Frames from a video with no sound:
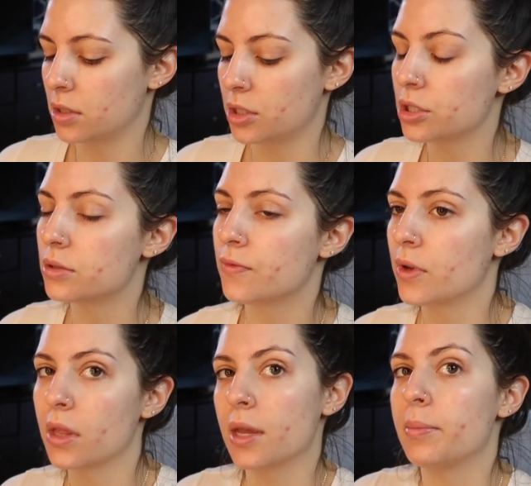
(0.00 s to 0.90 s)
I just
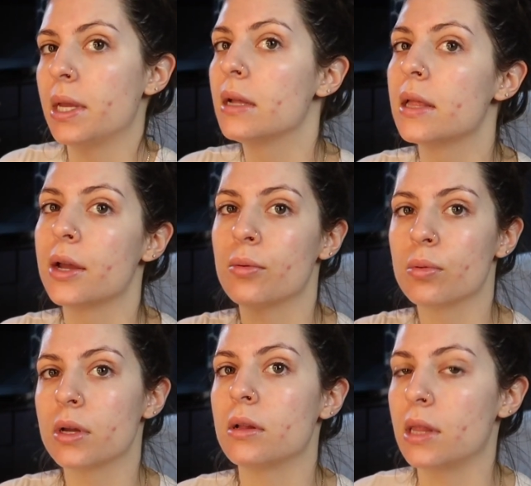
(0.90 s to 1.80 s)
feel like being like
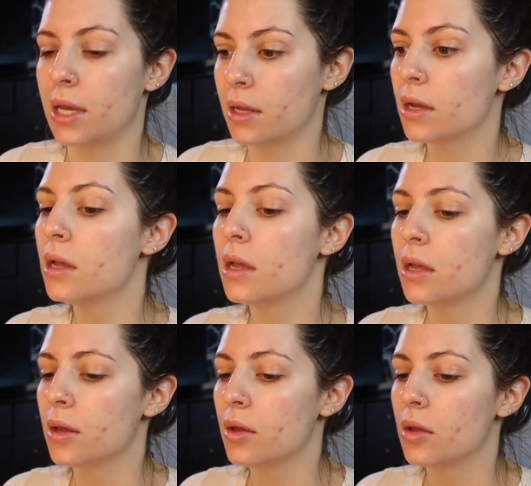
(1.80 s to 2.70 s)
real. Like,
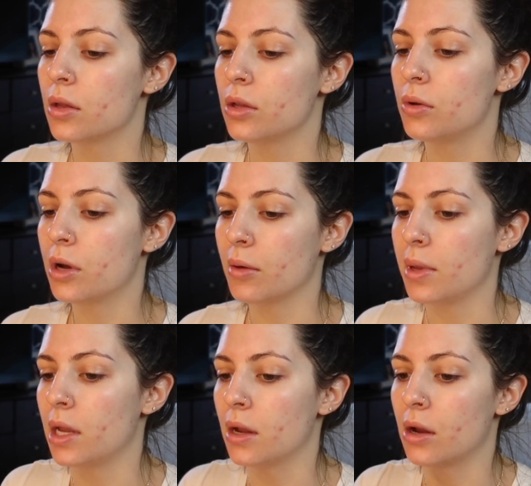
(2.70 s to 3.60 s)
you come
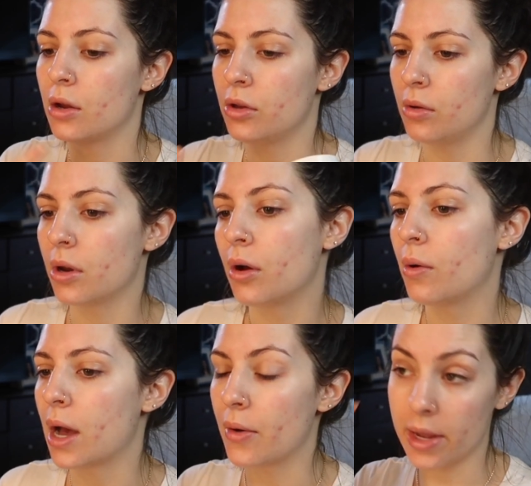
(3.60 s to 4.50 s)
here, you
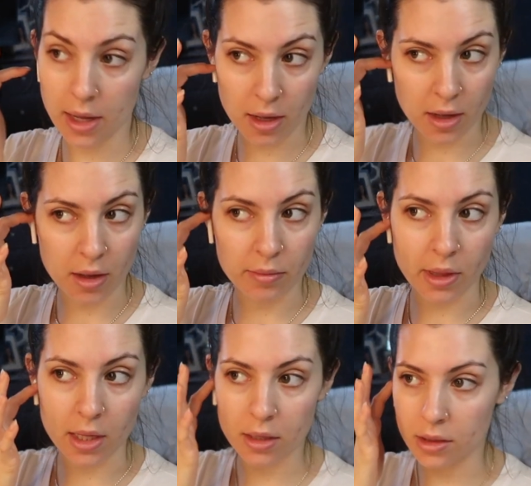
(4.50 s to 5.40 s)
know how I am,
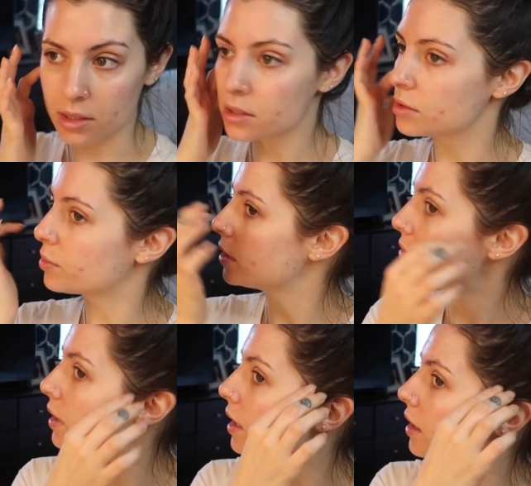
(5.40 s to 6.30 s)
like this is what you
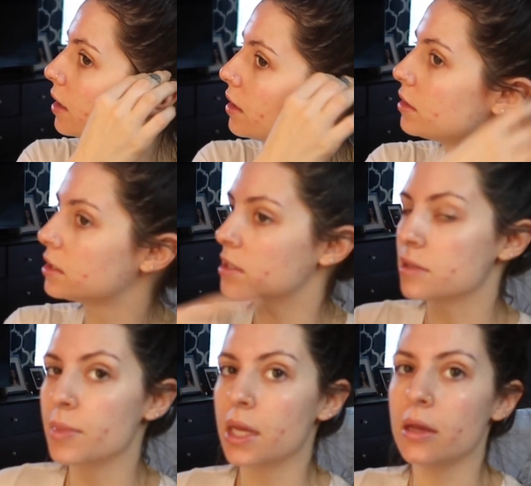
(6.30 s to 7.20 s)
get, this
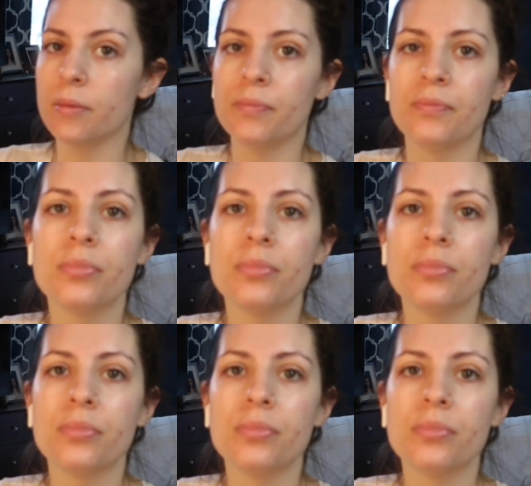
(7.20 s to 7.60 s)
is me.